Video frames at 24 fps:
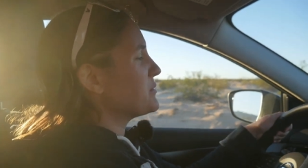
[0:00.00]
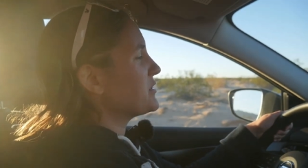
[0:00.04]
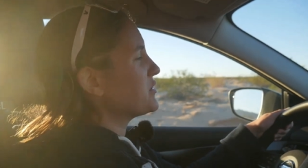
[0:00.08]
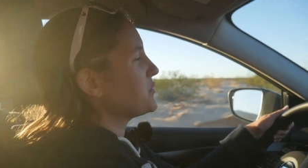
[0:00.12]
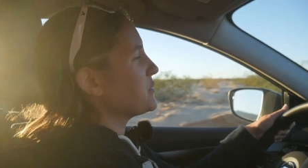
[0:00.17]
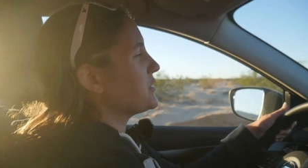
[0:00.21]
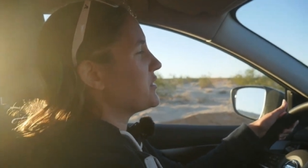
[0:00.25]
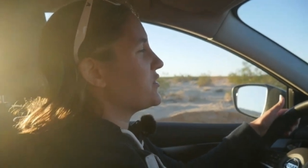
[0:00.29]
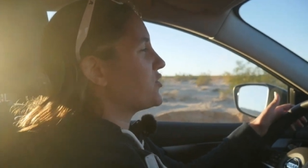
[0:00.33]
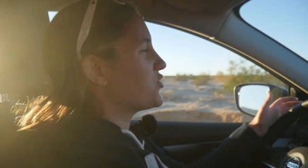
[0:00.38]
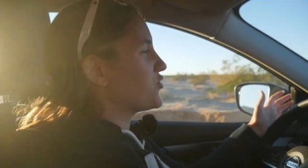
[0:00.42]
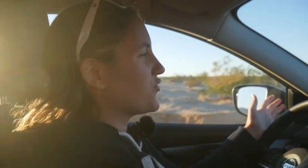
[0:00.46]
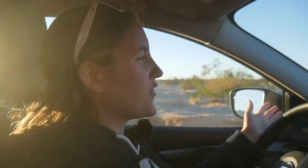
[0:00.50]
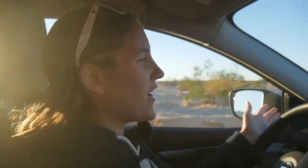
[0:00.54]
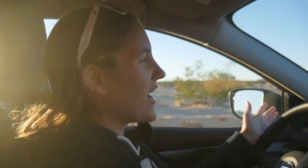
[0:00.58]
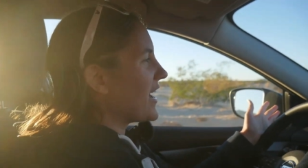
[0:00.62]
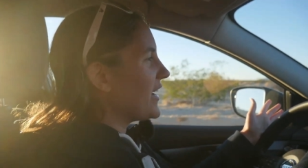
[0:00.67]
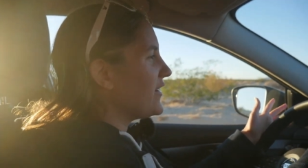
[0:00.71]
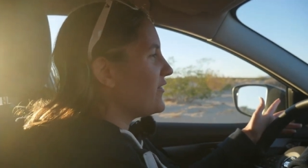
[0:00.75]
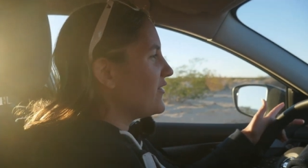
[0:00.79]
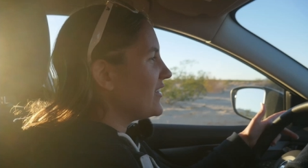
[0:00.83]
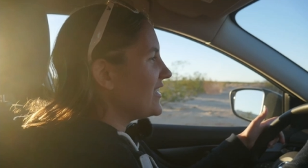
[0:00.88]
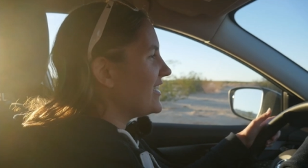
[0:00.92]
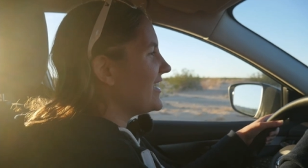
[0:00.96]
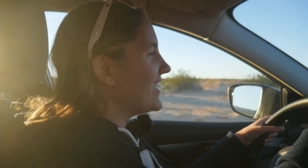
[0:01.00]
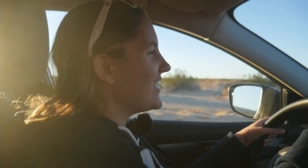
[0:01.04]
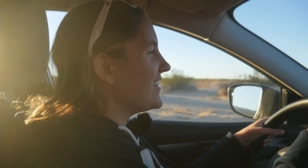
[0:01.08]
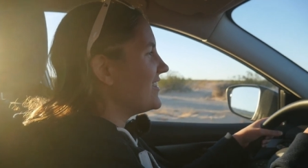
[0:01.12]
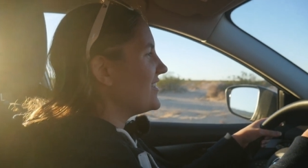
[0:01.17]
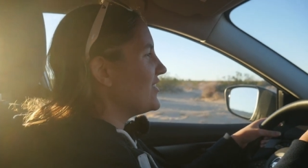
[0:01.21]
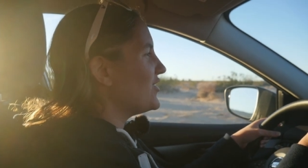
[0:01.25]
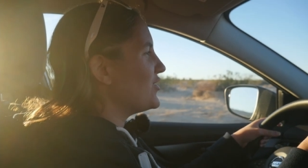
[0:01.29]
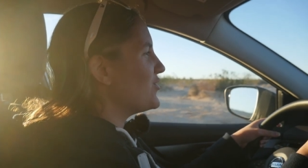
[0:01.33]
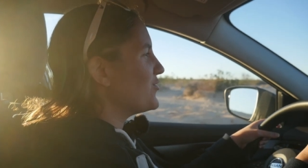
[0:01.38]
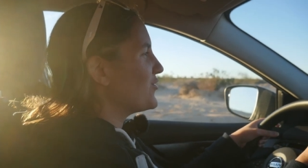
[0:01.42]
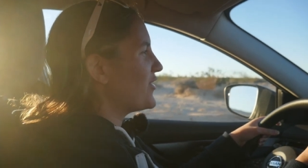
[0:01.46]
between driving in
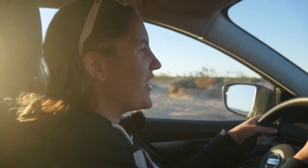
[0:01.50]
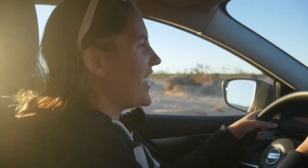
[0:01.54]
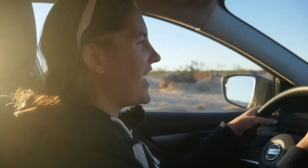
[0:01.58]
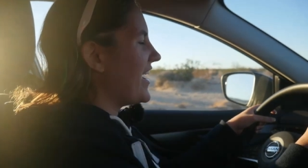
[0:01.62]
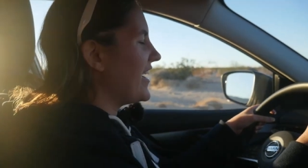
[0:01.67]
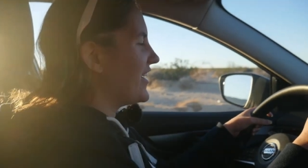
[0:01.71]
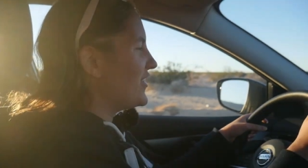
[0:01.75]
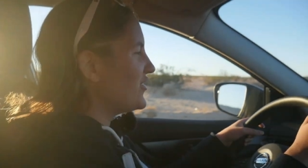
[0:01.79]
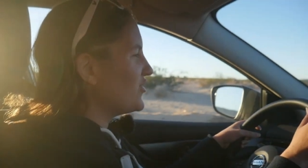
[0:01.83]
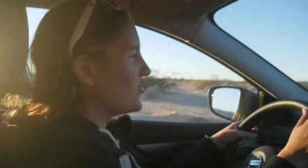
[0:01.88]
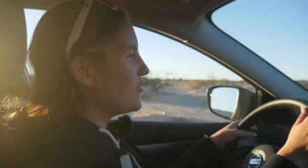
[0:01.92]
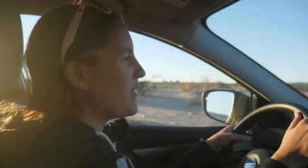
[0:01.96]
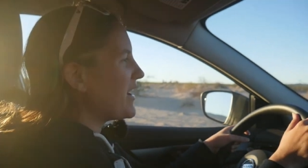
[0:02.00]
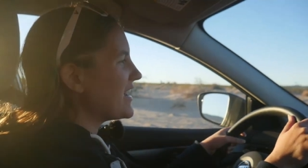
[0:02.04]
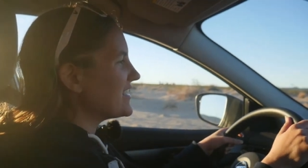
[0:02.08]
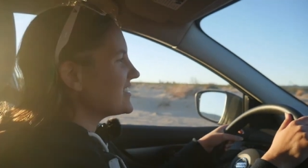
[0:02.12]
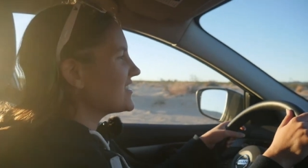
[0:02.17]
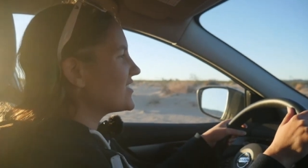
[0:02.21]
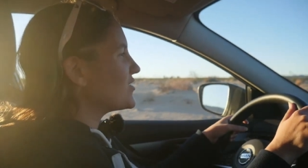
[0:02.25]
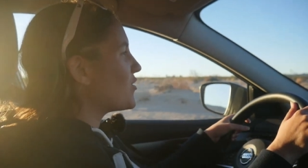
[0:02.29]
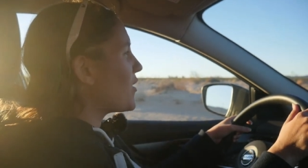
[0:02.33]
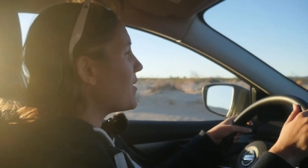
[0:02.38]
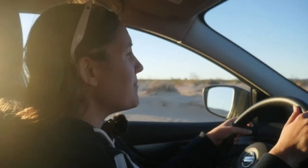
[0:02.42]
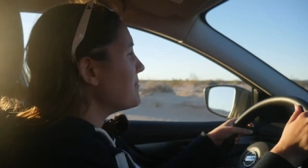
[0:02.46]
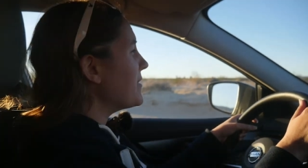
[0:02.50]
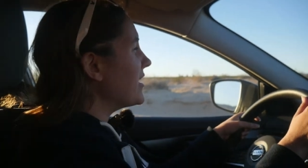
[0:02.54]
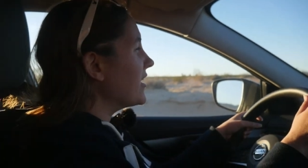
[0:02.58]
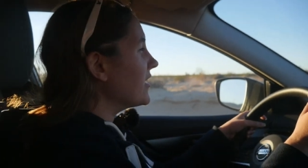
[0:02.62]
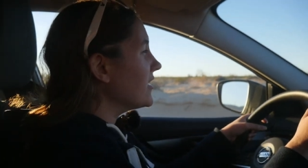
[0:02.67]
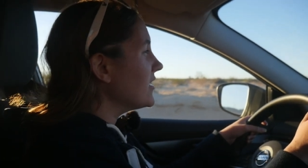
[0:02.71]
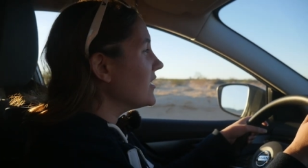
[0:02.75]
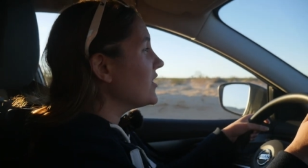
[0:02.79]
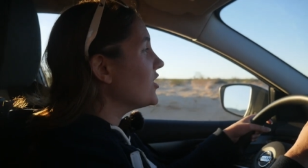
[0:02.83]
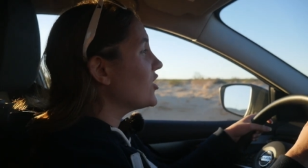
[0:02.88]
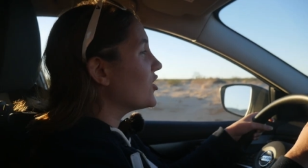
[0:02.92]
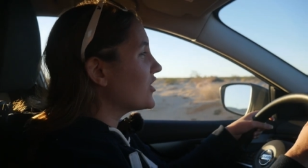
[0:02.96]
the UK and US. So I'm not
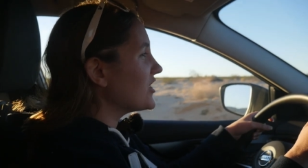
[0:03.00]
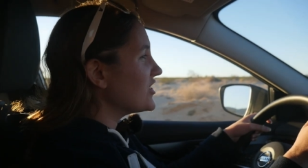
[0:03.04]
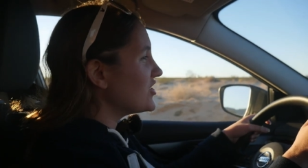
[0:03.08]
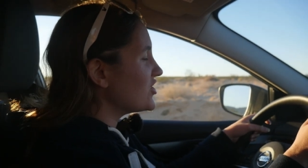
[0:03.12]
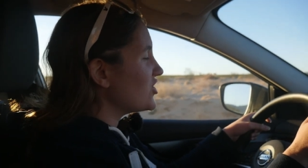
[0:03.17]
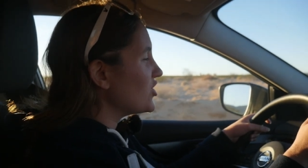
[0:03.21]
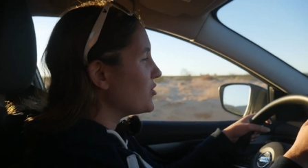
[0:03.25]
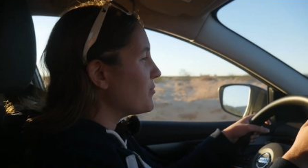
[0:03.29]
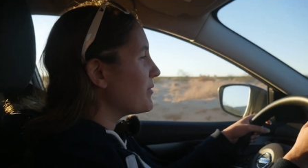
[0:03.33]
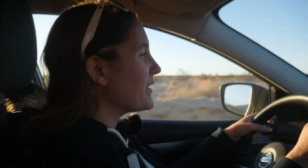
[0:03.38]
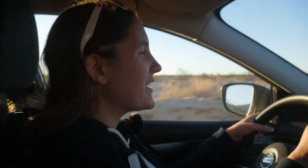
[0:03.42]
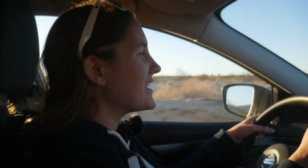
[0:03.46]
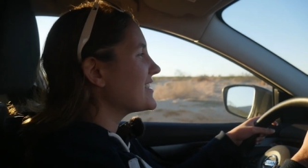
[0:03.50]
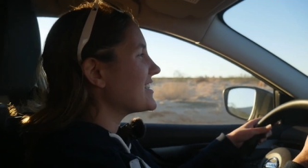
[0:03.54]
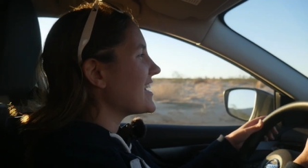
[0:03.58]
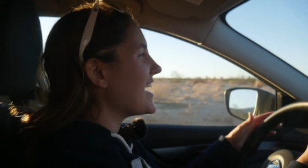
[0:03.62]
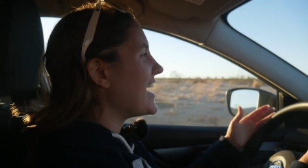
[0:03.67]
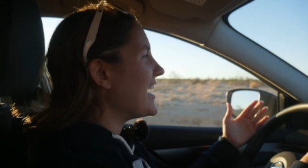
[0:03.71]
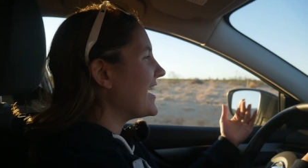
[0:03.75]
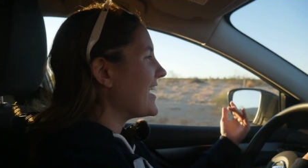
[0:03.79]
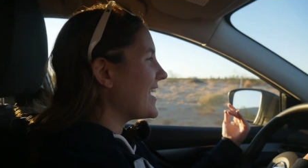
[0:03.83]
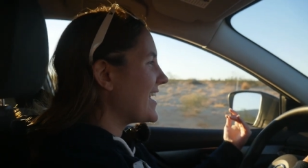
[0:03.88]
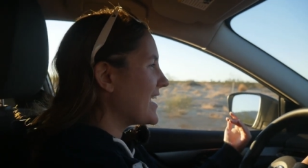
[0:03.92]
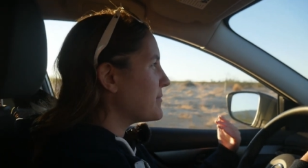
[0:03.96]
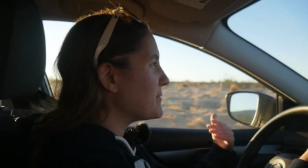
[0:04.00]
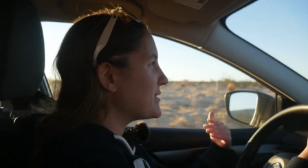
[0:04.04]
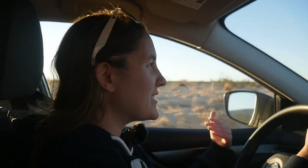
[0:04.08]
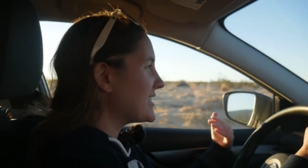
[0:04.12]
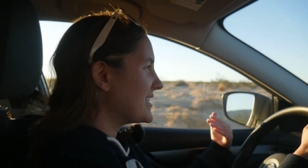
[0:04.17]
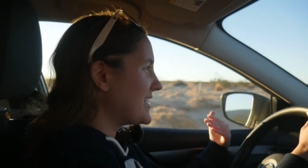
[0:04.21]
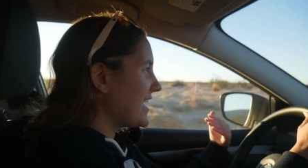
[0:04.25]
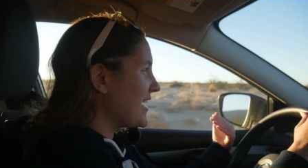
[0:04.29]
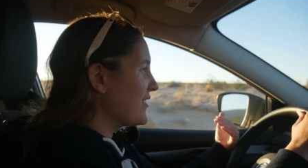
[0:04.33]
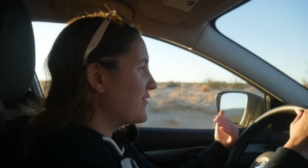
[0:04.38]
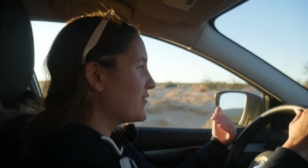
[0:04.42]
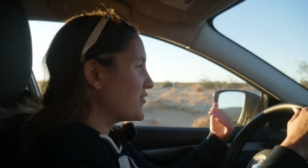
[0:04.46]
gonna look at you because I am a
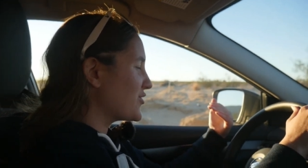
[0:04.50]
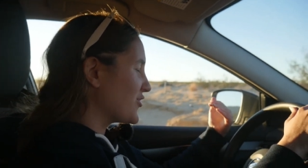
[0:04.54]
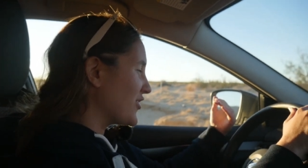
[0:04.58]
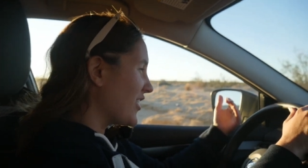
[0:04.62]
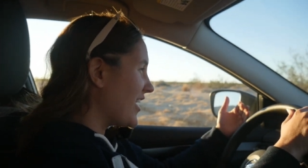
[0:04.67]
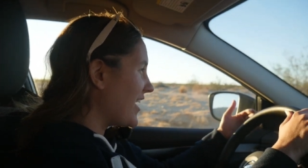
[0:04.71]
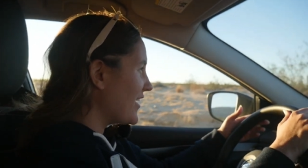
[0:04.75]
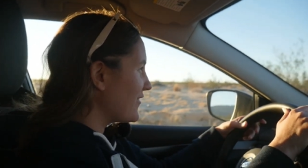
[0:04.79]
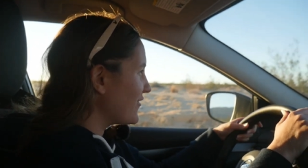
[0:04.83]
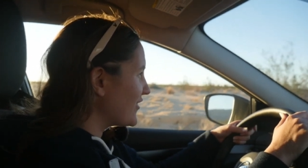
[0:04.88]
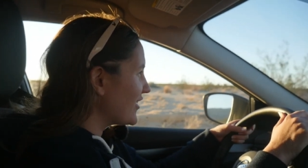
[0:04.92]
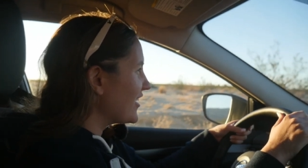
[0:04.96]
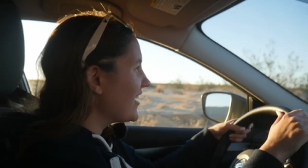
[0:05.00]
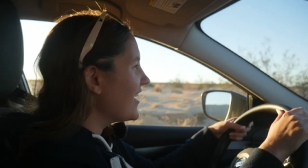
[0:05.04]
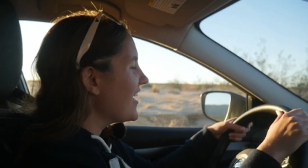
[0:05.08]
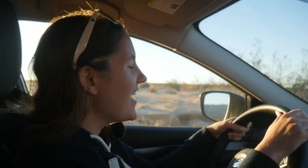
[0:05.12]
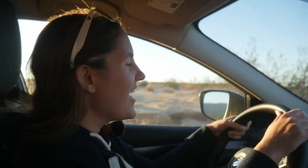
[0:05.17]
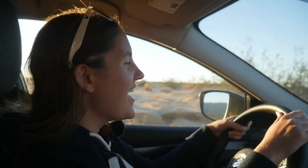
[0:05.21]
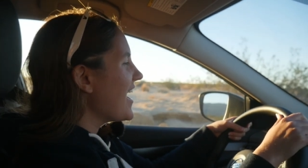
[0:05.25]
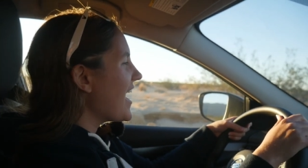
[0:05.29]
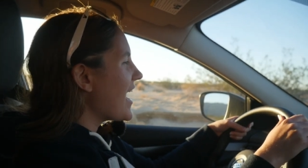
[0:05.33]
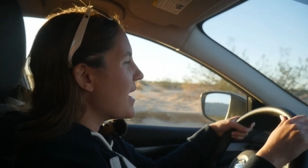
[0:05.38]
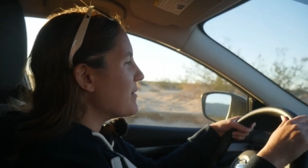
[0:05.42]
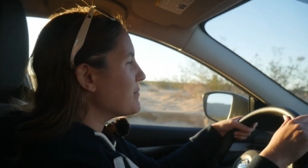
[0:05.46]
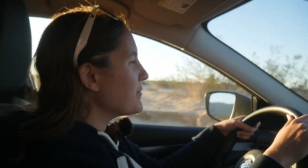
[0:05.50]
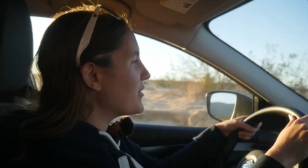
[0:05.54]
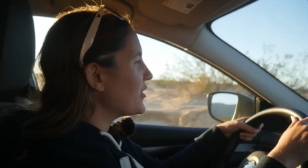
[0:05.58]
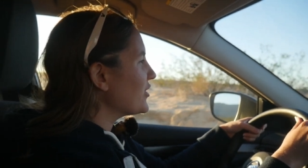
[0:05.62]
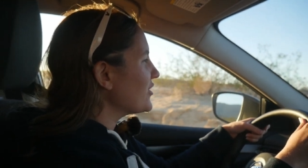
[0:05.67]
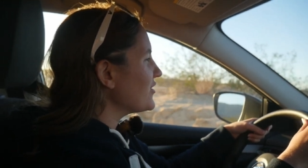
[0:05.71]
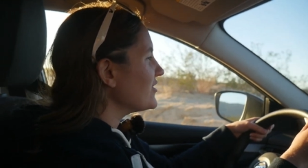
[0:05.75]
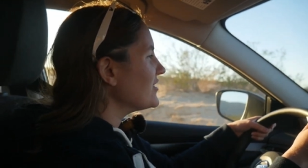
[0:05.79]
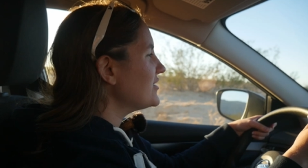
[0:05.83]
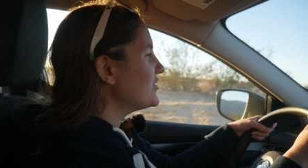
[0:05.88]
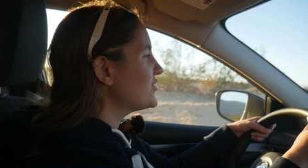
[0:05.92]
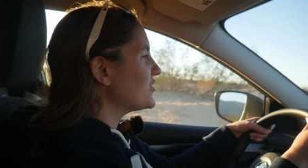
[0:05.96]
safe driver. I'm currently